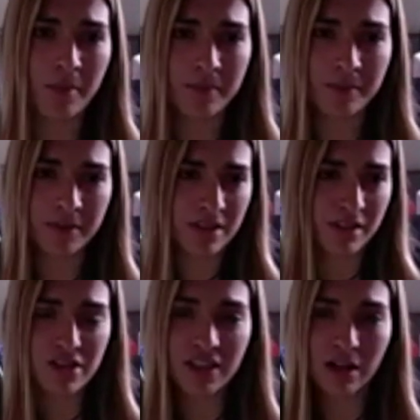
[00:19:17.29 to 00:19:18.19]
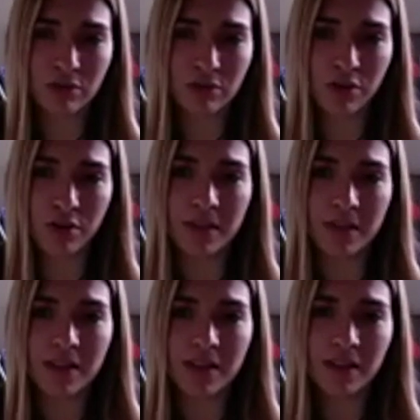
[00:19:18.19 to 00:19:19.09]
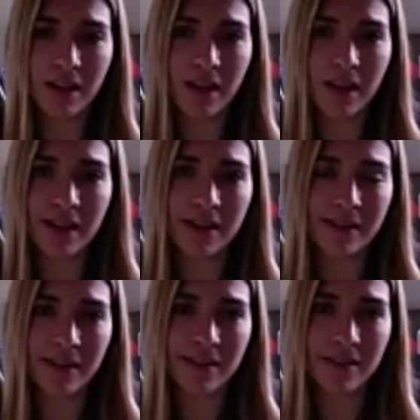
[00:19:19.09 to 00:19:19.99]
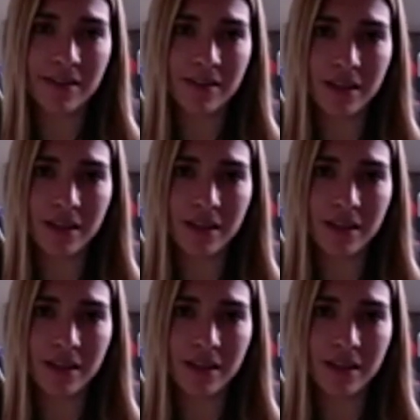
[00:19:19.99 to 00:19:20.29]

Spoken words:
strategic autonomy and the